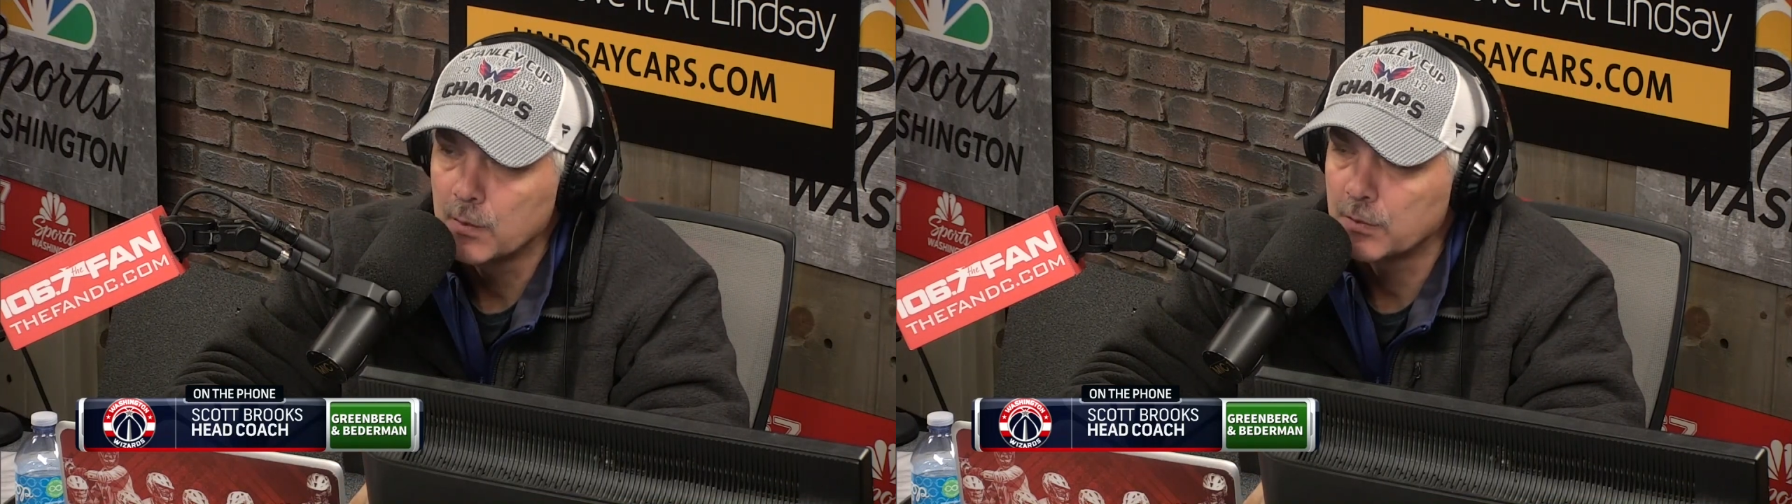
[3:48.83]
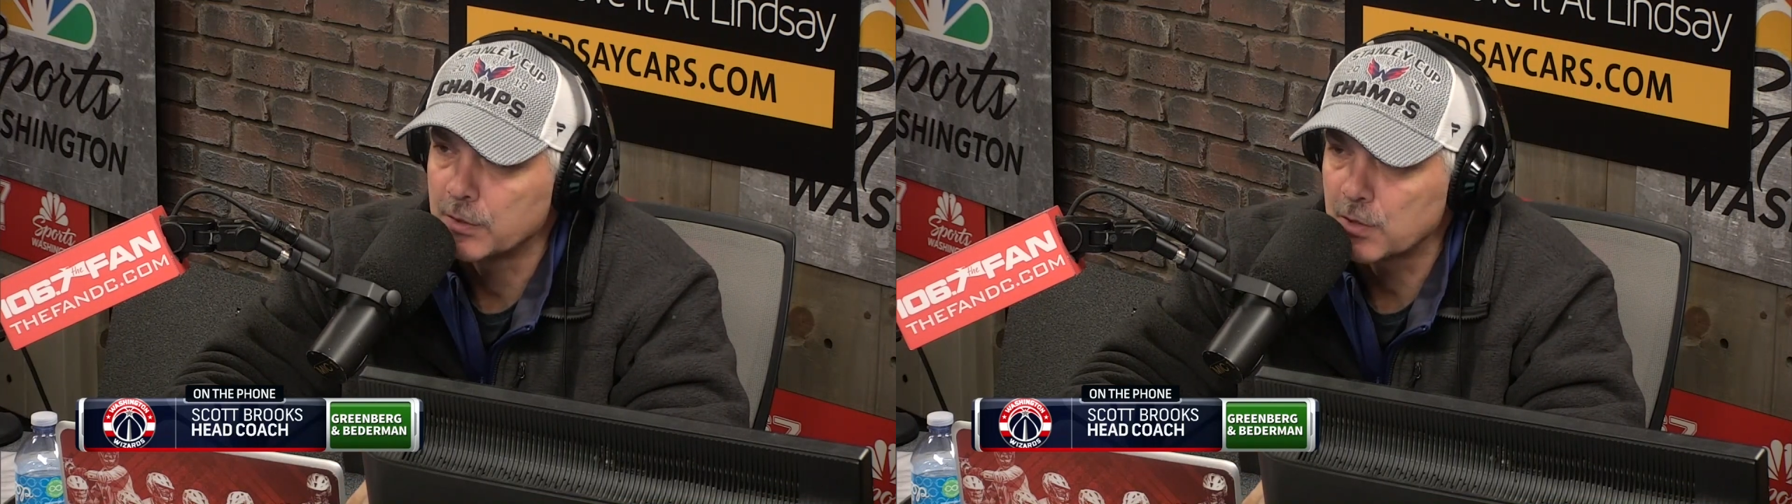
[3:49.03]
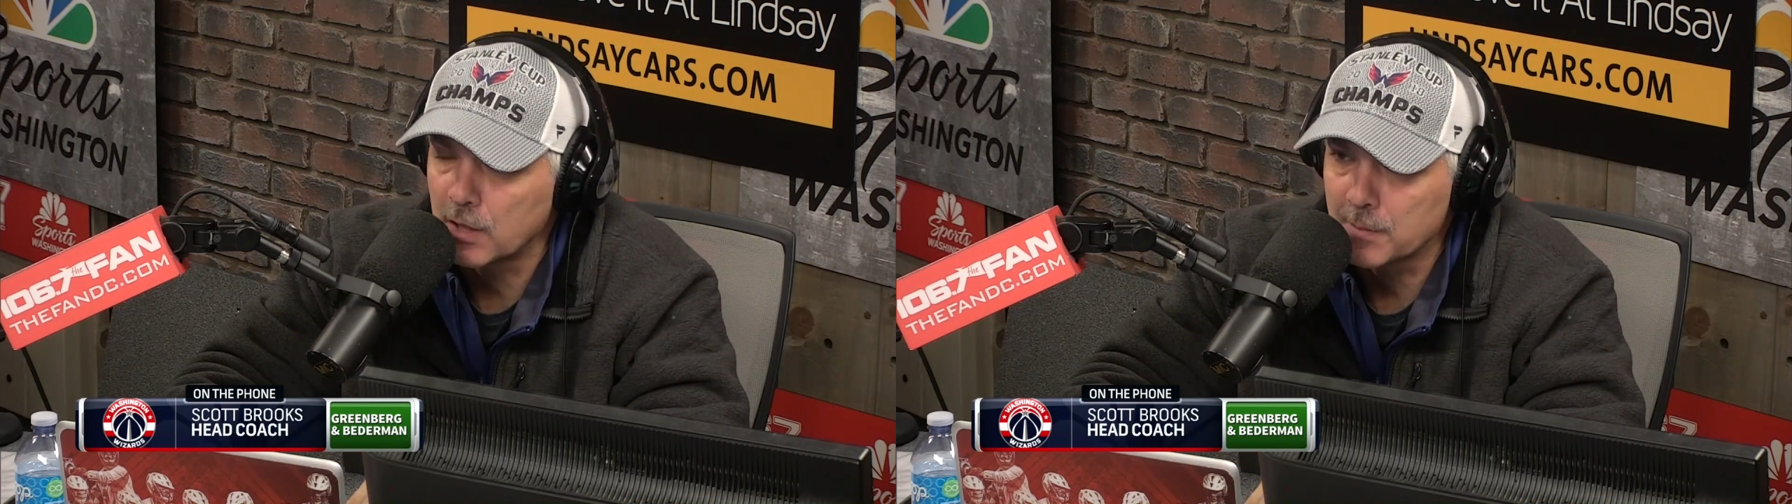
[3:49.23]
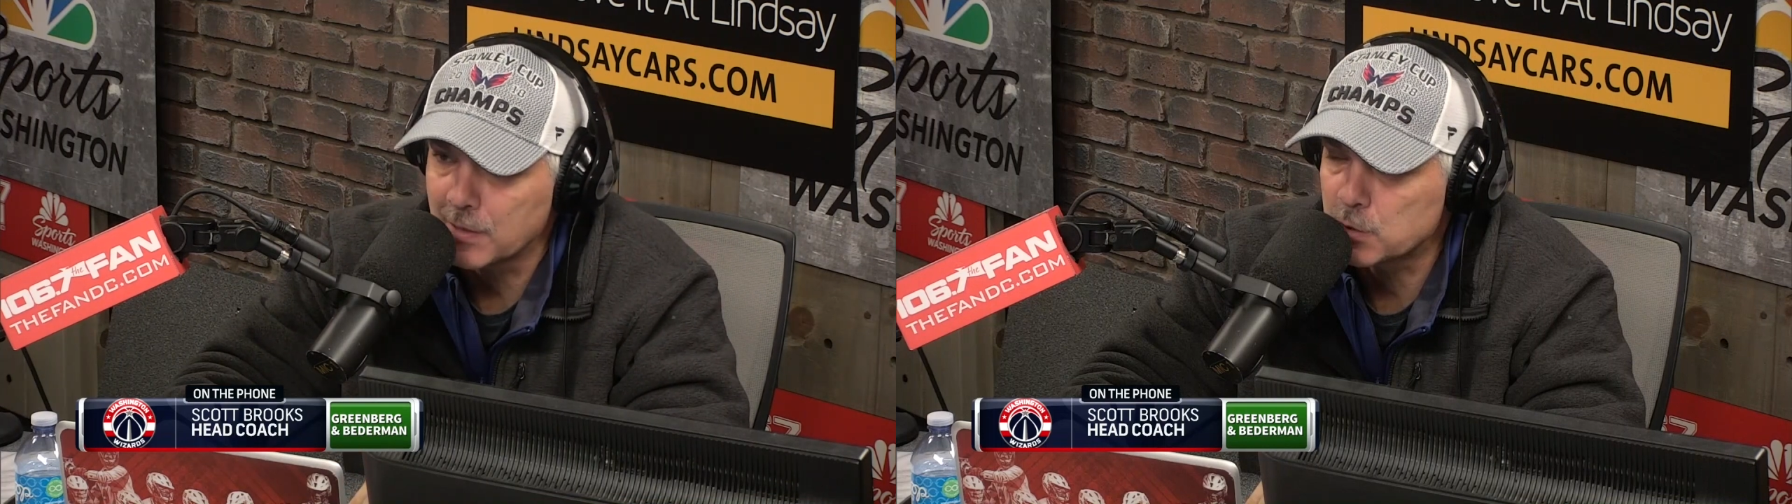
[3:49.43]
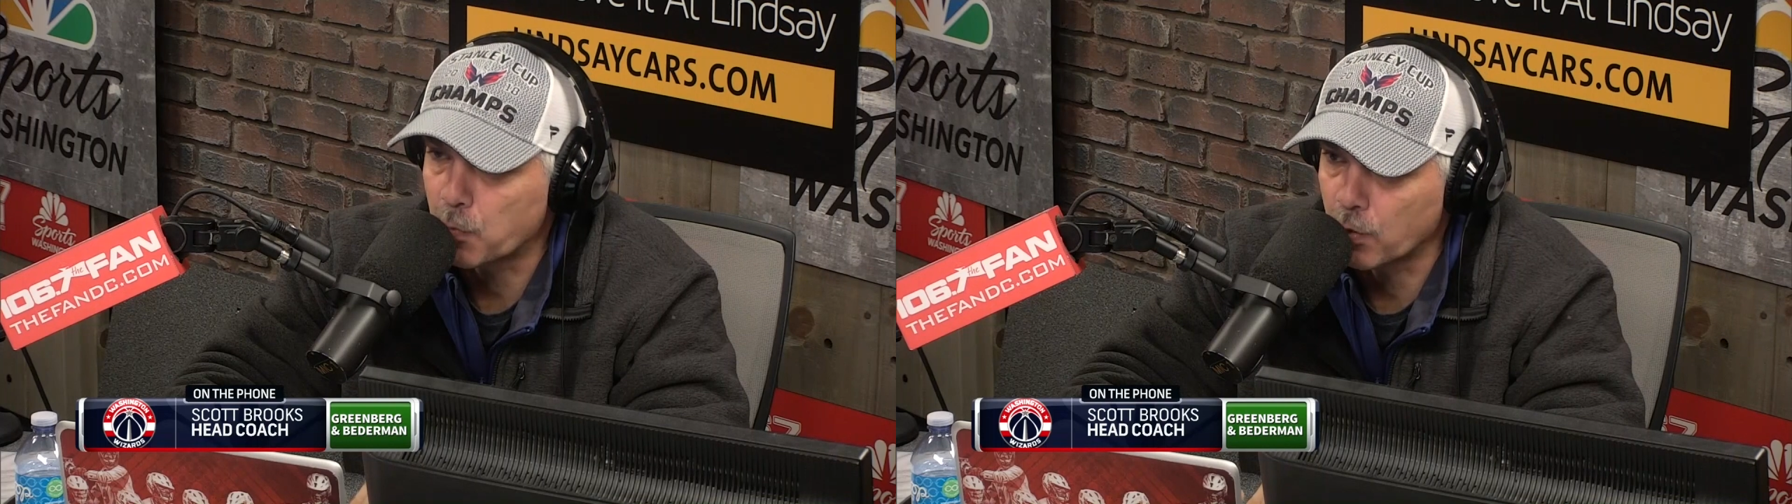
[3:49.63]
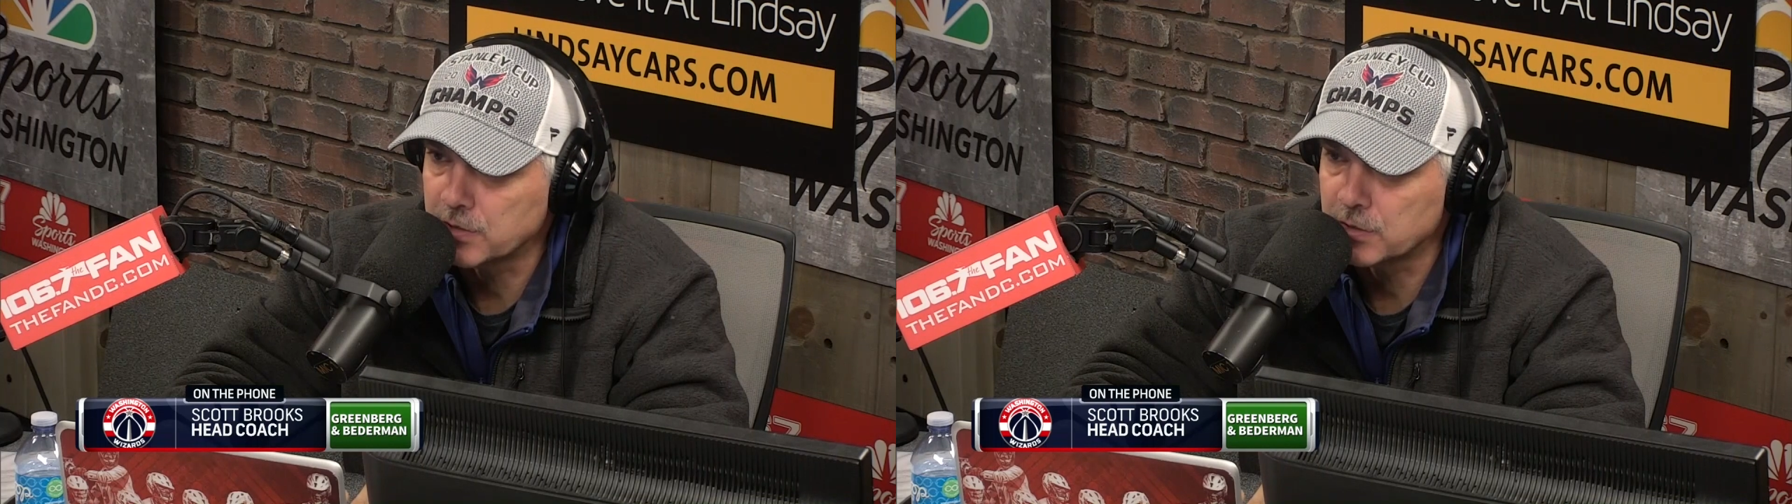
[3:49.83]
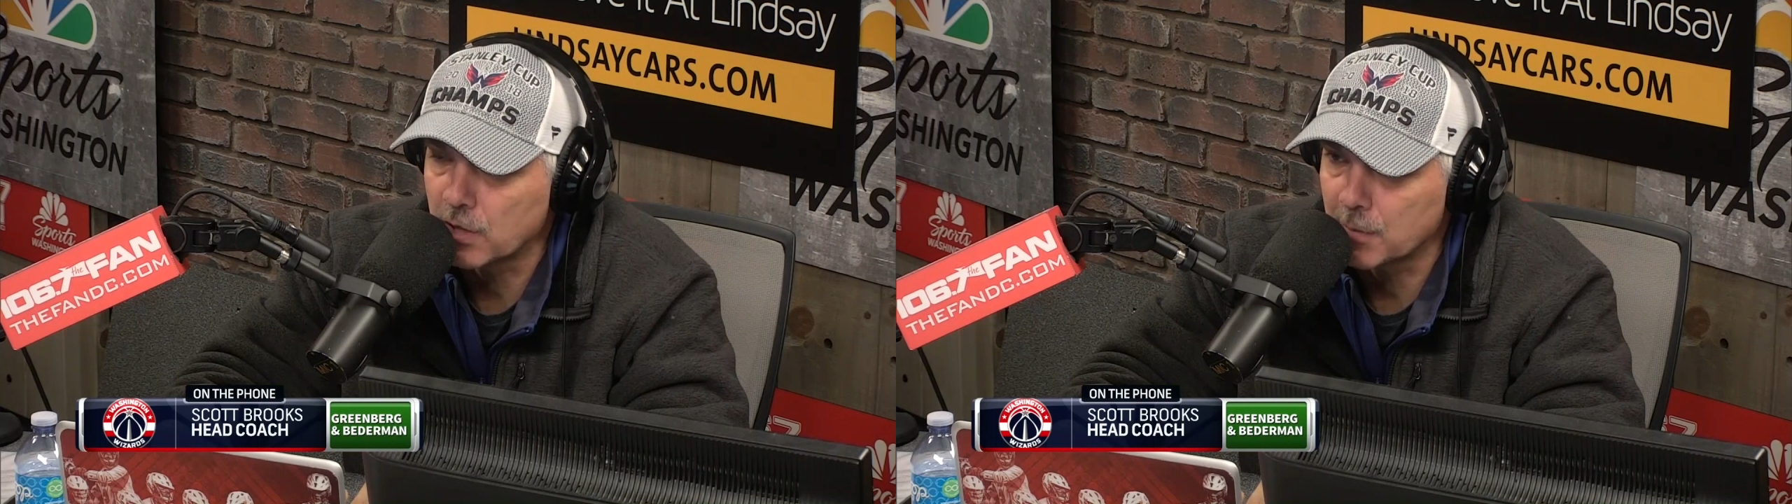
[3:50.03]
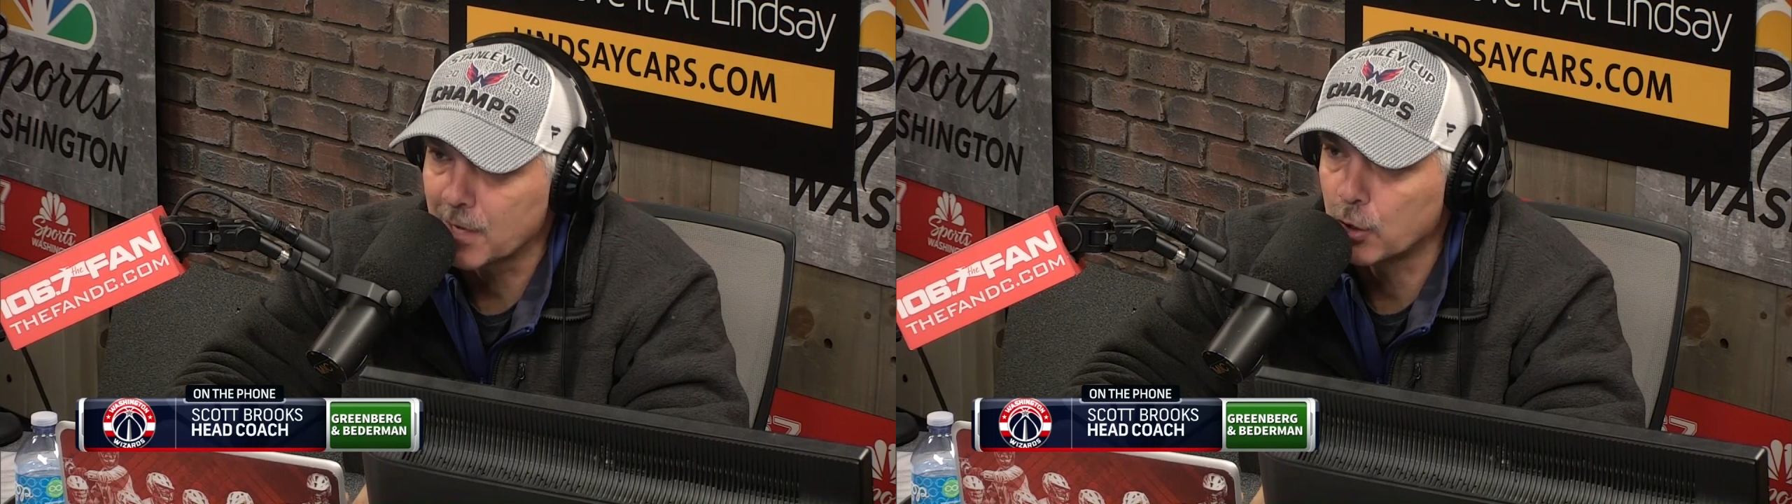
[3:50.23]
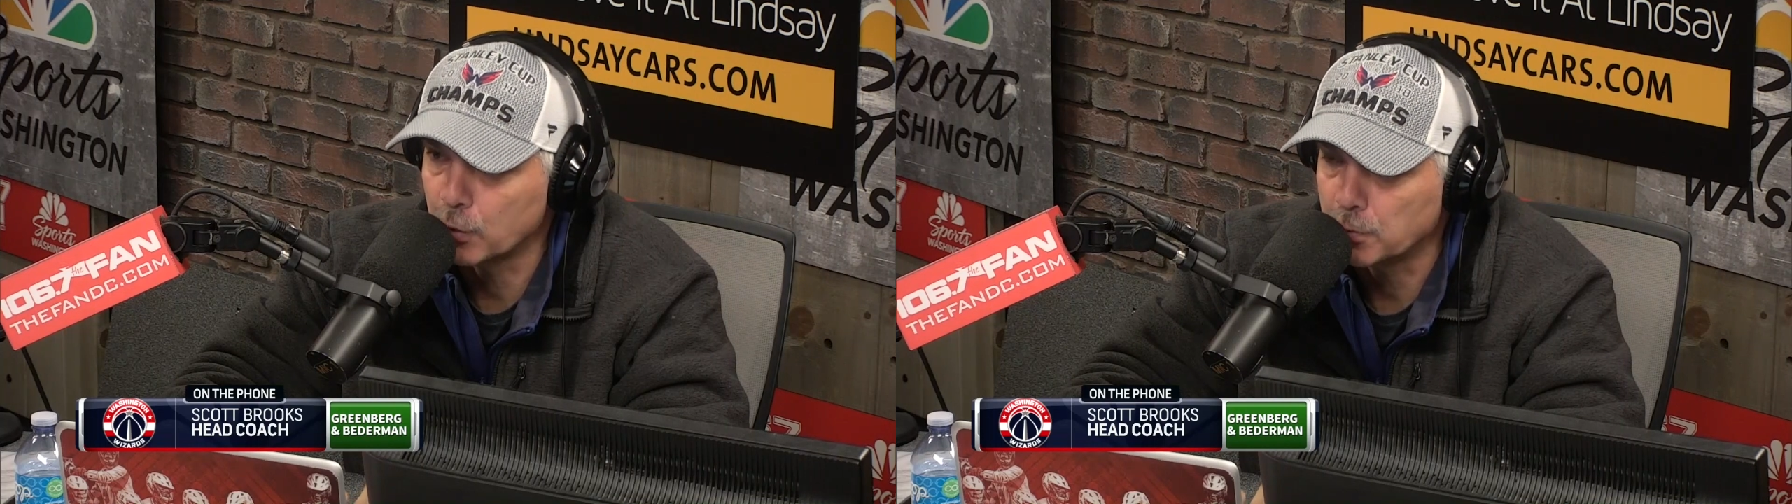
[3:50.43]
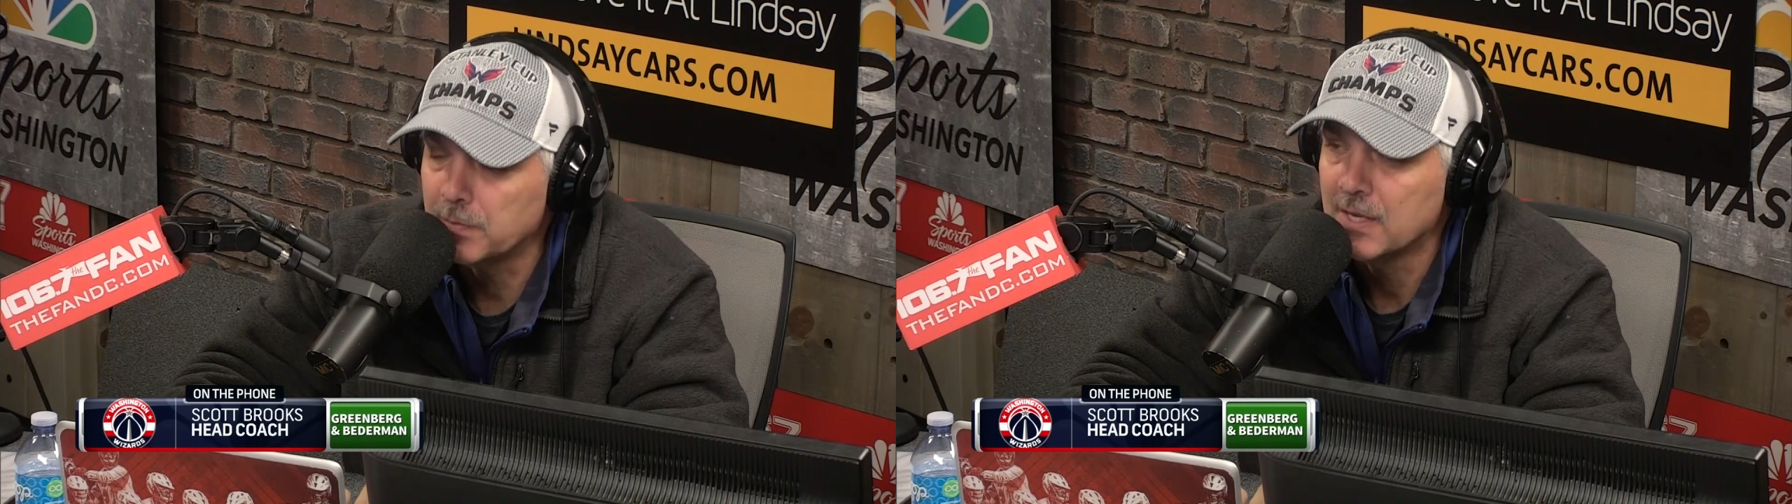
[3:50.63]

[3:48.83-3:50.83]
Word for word: when you're talking about sports and talking about hoop.